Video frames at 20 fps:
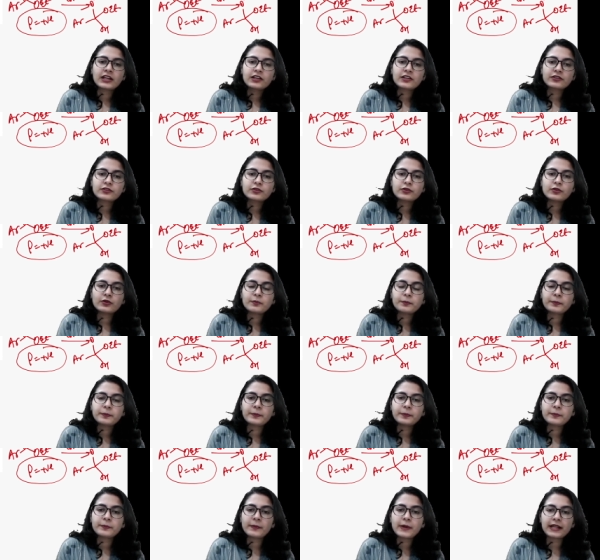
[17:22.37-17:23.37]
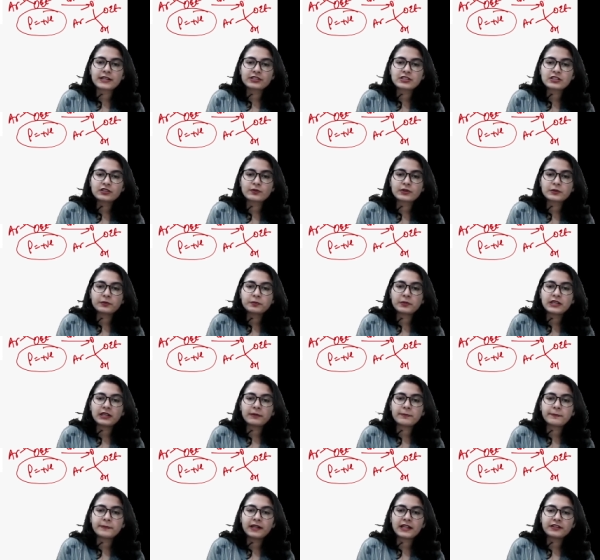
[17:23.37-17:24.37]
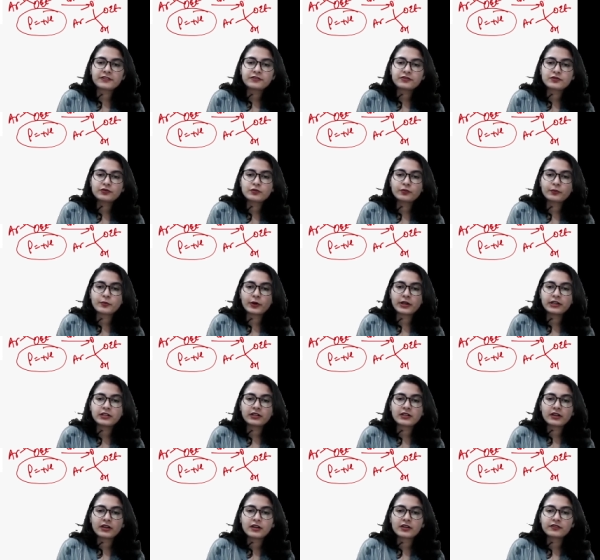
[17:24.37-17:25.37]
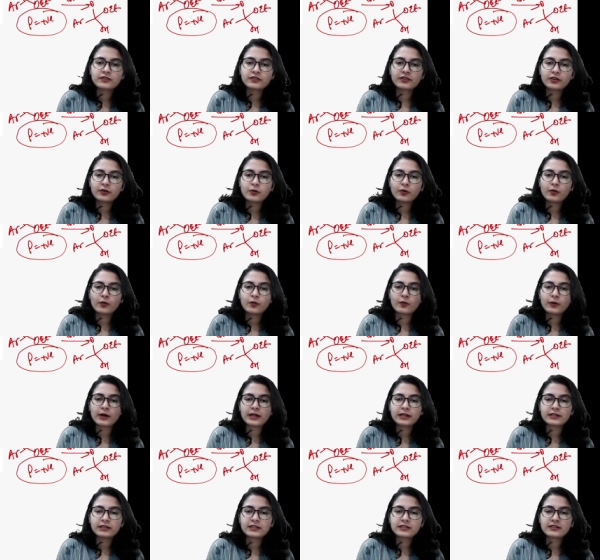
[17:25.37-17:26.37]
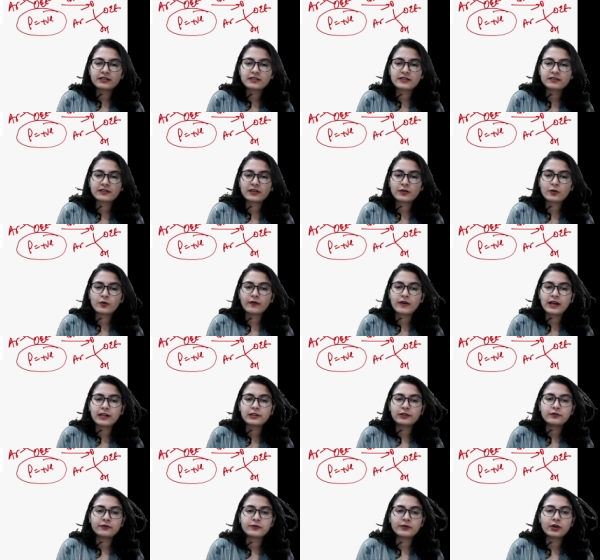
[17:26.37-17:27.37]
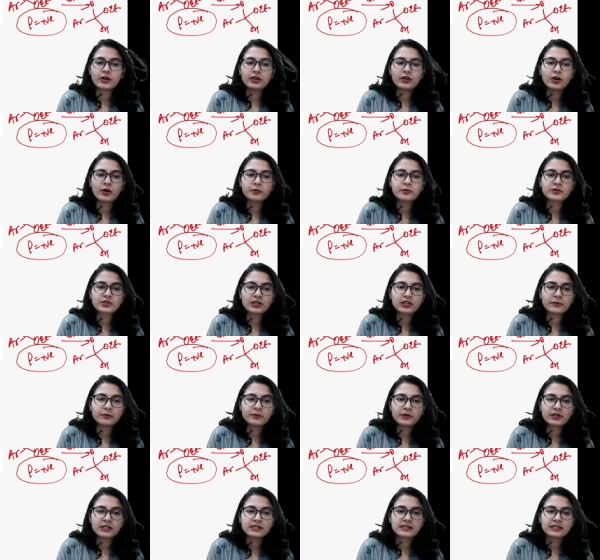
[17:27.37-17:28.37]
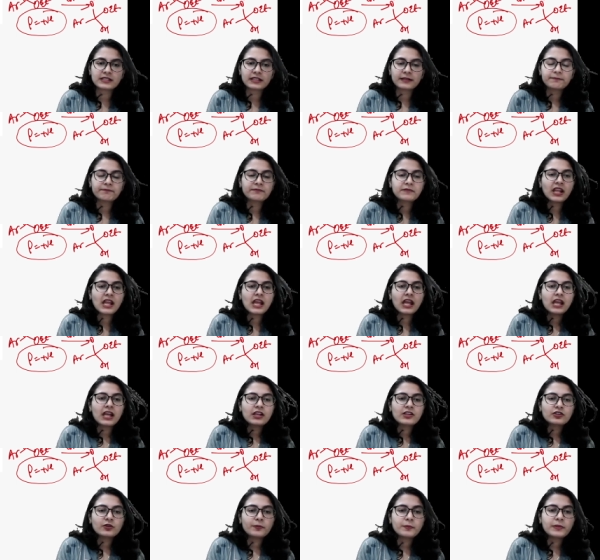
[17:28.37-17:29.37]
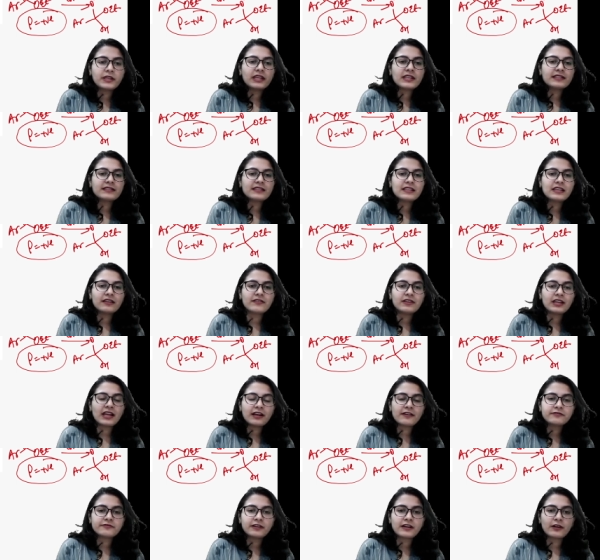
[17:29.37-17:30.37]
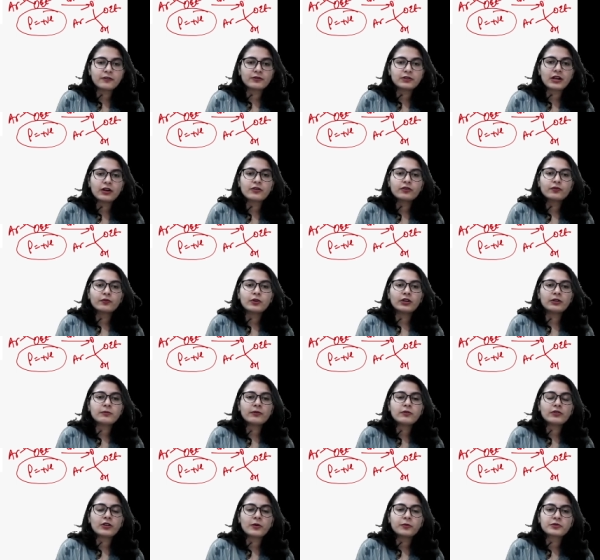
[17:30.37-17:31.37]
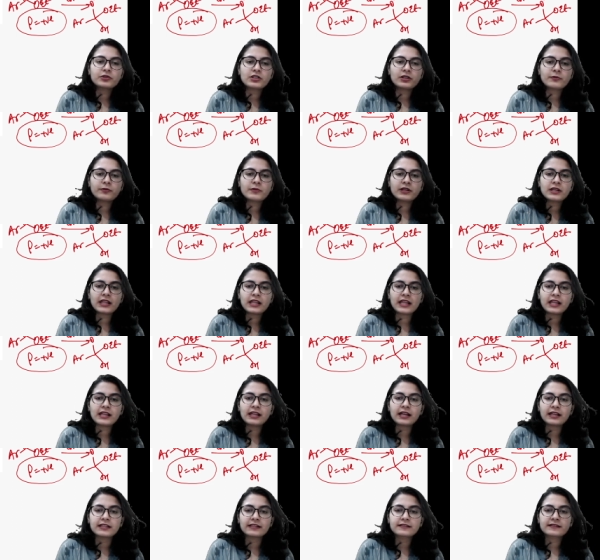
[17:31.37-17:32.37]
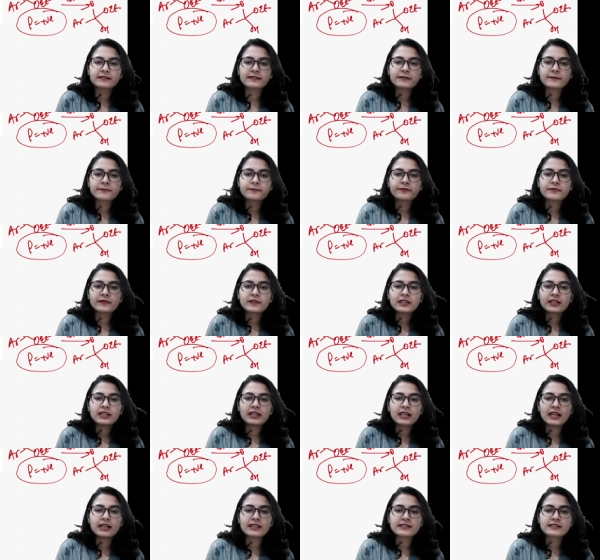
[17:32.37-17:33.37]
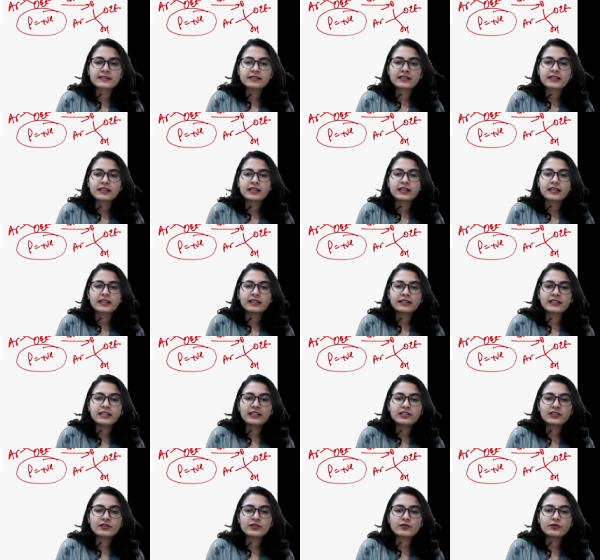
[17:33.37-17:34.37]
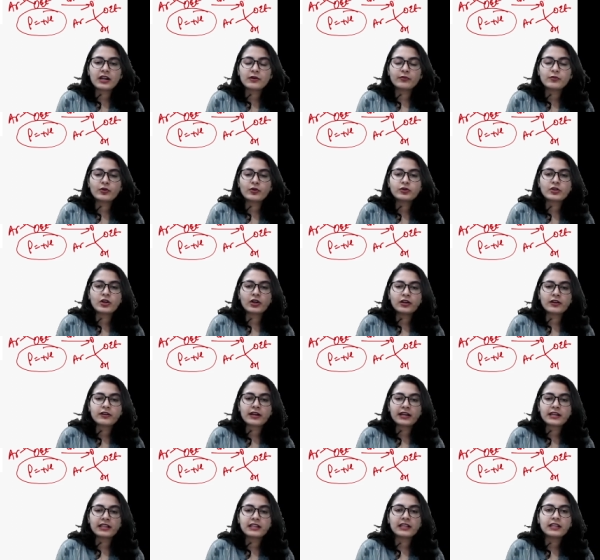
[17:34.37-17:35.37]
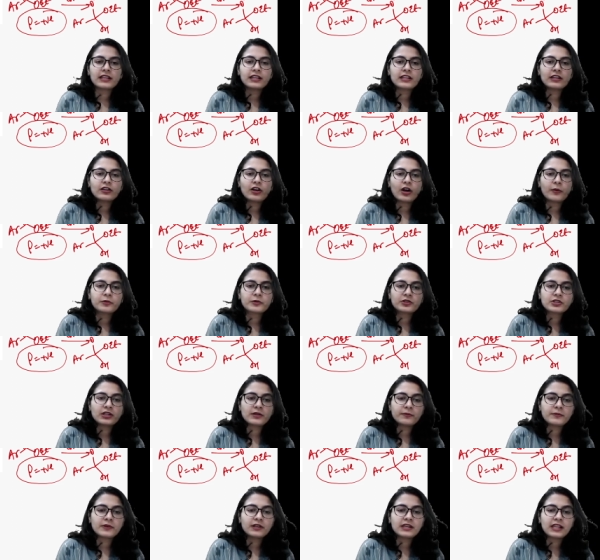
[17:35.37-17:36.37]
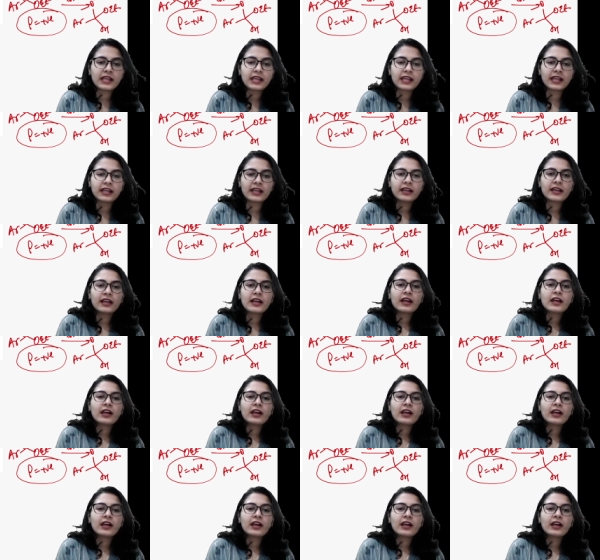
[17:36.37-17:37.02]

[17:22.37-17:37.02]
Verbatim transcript: So matches with P plus two point zero one. This is the rho value for option number C. So B and C we have found out. What about option number A, guys? Yes, these two are booked already. In option number A,